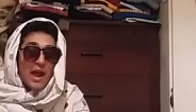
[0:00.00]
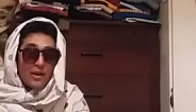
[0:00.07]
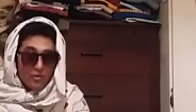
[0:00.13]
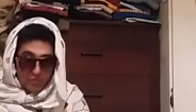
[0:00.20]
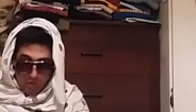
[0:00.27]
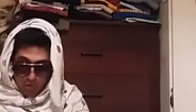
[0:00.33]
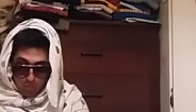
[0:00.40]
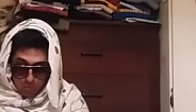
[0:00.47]
I
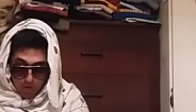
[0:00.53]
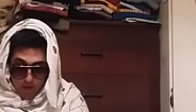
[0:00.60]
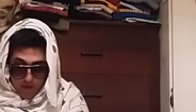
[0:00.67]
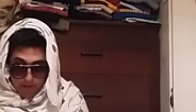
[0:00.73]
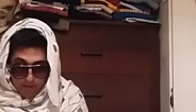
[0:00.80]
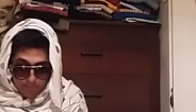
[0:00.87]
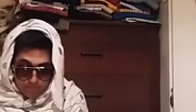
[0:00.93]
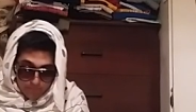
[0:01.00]
don't know
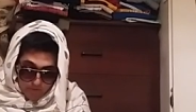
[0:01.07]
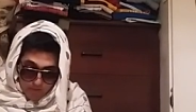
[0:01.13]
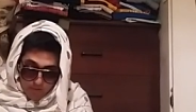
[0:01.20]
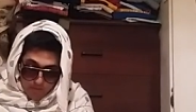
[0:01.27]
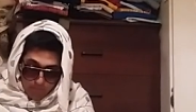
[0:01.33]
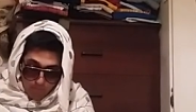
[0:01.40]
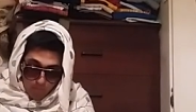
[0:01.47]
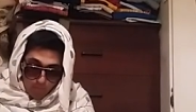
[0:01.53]
why,
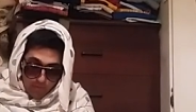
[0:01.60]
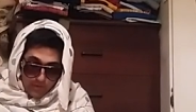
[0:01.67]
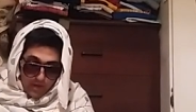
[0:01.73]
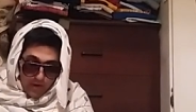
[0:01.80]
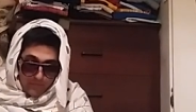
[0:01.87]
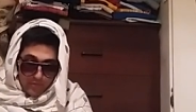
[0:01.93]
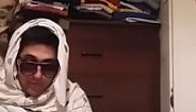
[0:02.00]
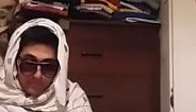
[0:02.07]
but
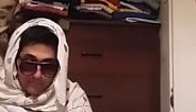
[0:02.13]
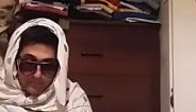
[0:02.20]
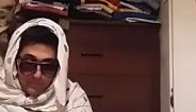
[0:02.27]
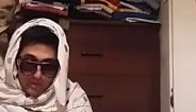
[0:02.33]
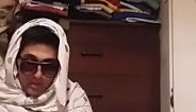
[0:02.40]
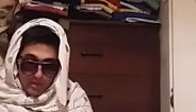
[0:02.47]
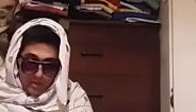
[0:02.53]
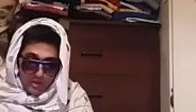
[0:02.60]
whatever.
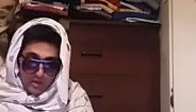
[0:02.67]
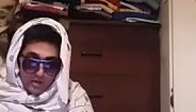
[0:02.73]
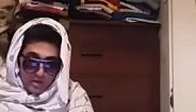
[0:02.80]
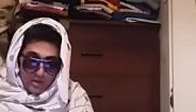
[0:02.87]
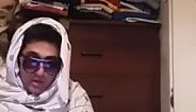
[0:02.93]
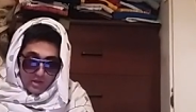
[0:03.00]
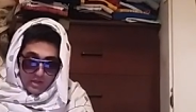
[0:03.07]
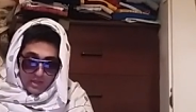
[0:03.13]

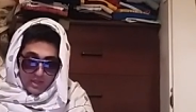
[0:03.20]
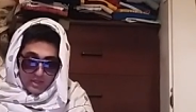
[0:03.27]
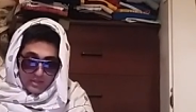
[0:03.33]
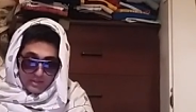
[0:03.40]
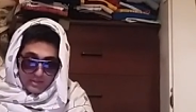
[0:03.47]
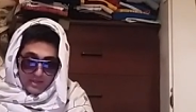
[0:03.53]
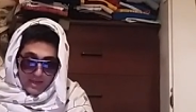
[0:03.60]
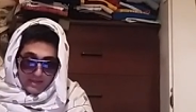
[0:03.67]
And
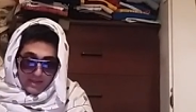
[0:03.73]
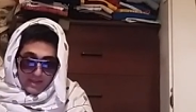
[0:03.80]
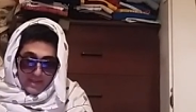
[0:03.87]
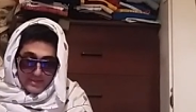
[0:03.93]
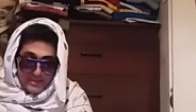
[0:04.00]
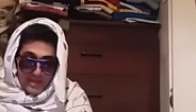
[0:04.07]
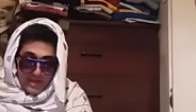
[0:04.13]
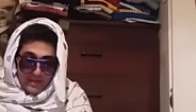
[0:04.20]
yeah, they
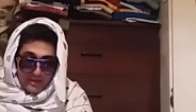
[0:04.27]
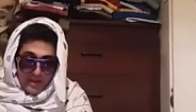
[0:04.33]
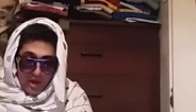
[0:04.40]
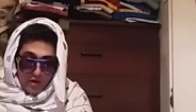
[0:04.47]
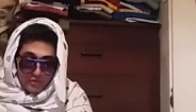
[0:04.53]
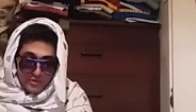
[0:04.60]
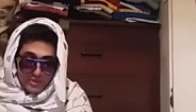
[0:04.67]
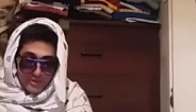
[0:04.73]
get taken
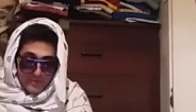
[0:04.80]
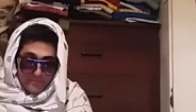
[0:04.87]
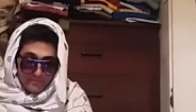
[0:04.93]
out.